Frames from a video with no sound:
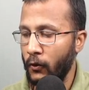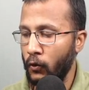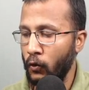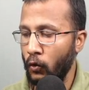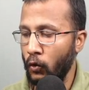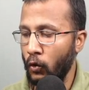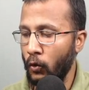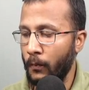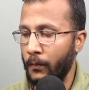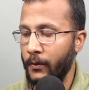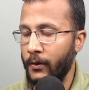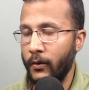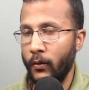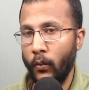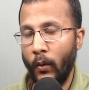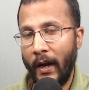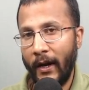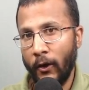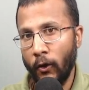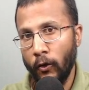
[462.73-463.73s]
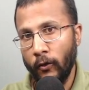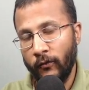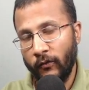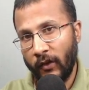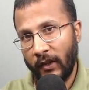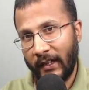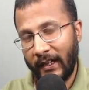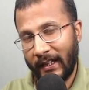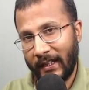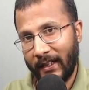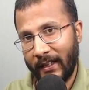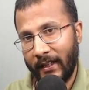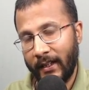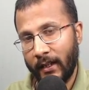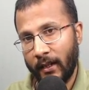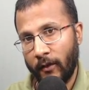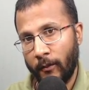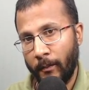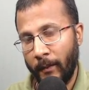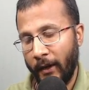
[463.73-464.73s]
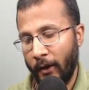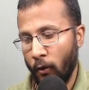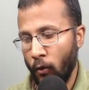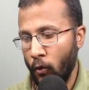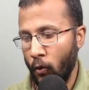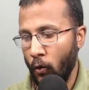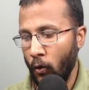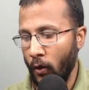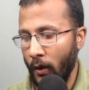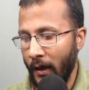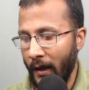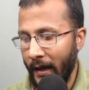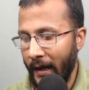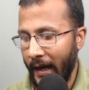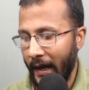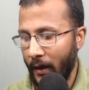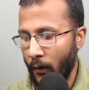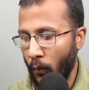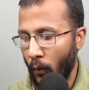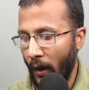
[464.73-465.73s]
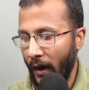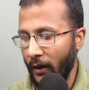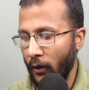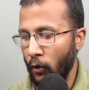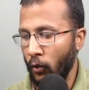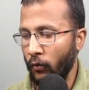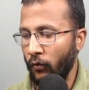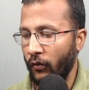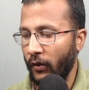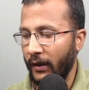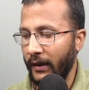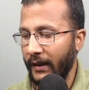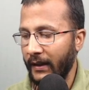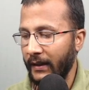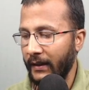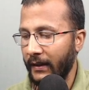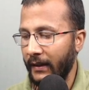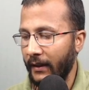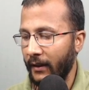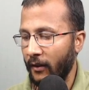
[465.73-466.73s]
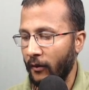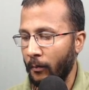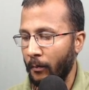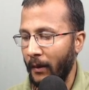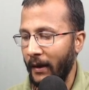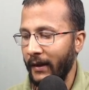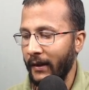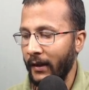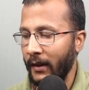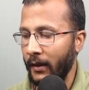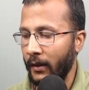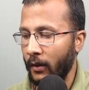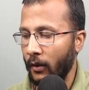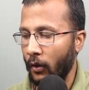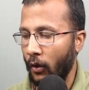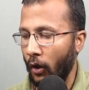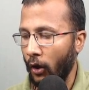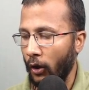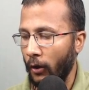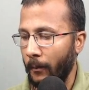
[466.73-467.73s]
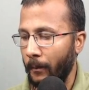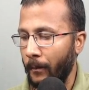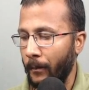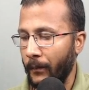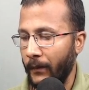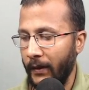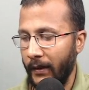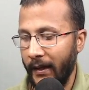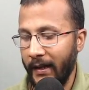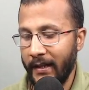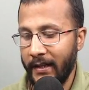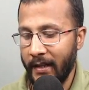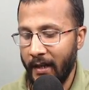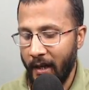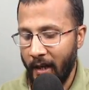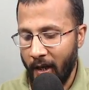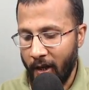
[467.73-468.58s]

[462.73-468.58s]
2 loops, one loop for taking care of my row and one loop for taking care of my column, right?